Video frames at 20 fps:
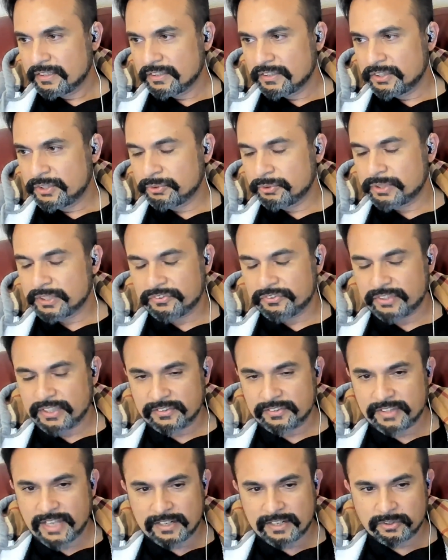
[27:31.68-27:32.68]
tutor
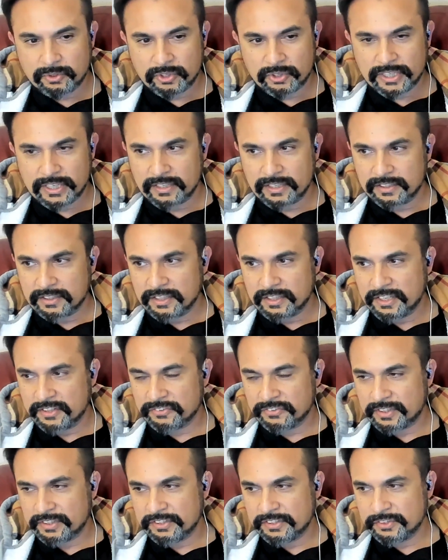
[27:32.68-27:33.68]
says that, okay,
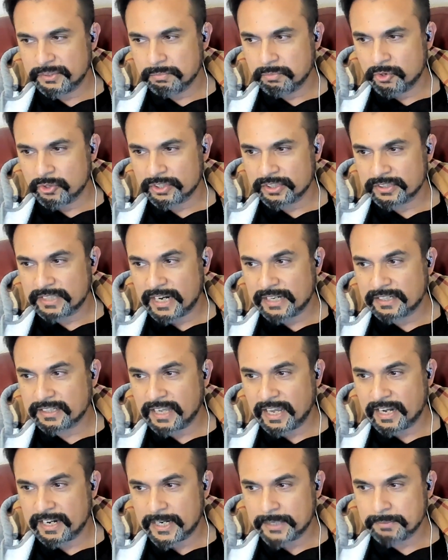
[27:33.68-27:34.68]
here's a DC motor that
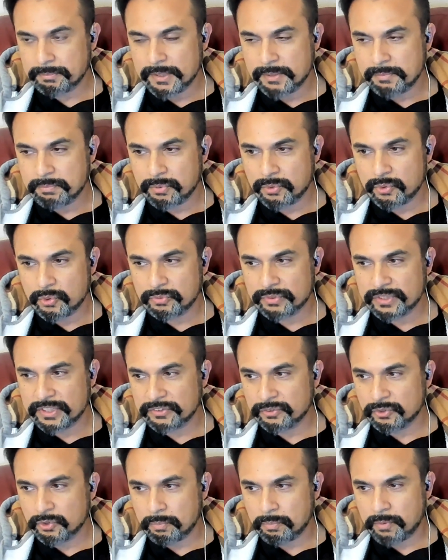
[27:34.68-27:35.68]
cannot be improved.
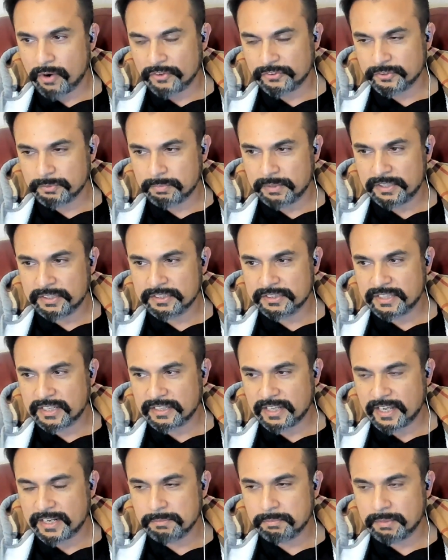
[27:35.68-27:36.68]
There's no possibility that
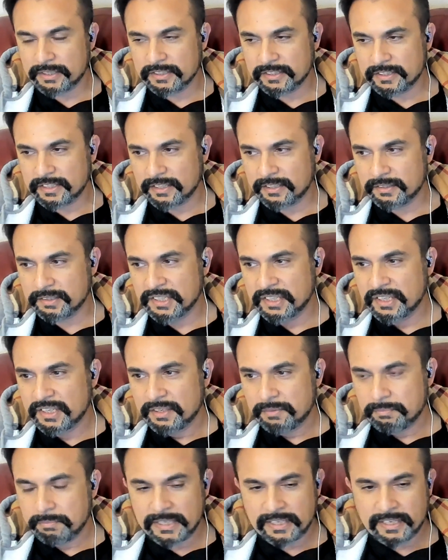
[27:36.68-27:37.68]
anybody can
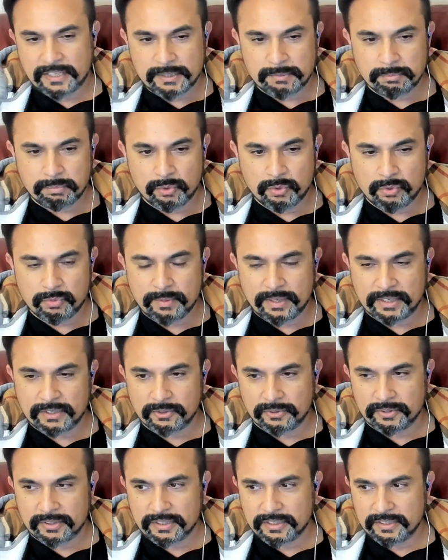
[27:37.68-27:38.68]
make an improvement
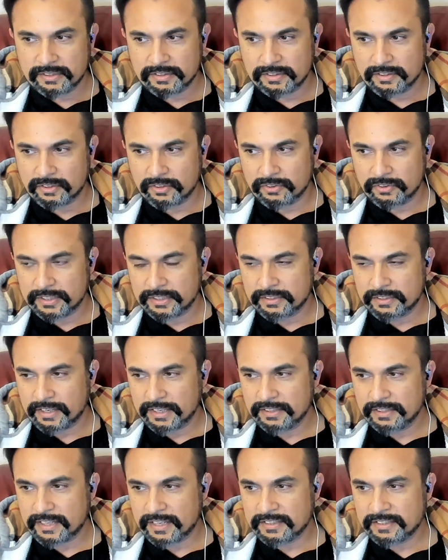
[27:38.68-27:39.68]
on it,
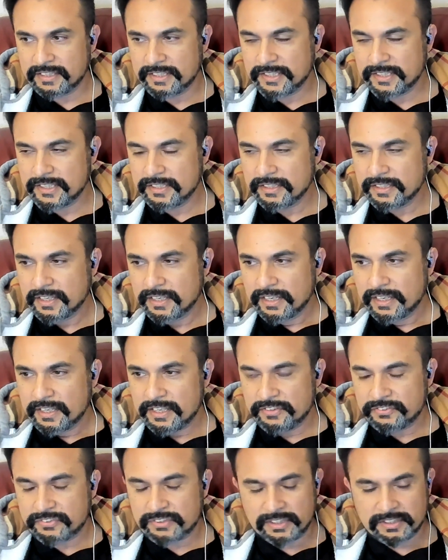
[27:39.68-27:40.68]
right? And he
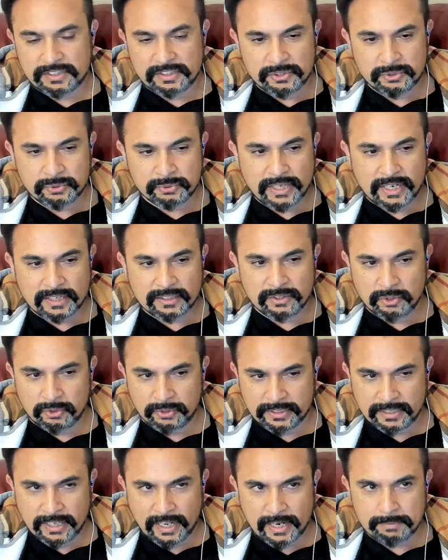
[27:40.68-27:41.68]
instantly knew that no,
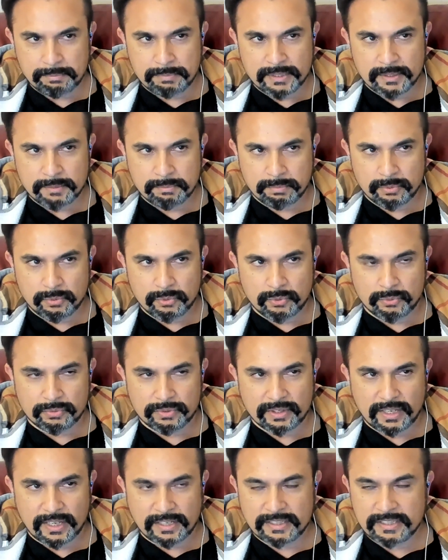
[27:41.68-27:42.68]
it can be improved.
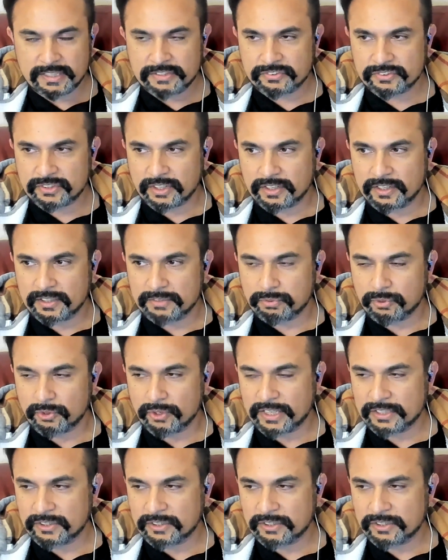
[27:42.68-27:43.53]
And he struggled for